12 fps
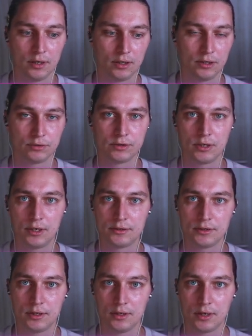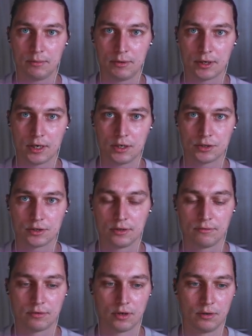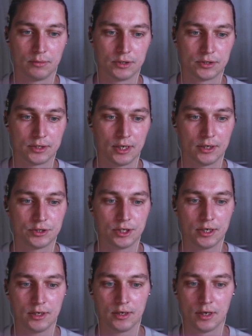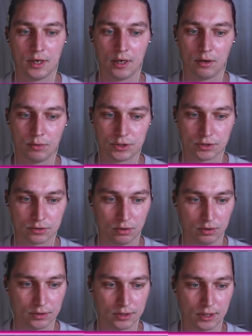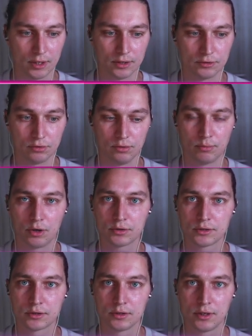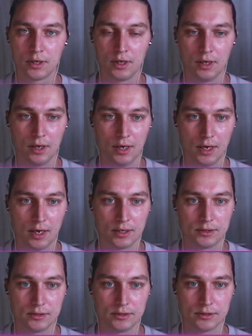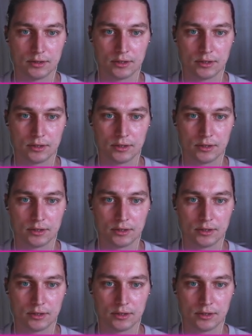utility application from IntelliJ, which is called Toolbox. And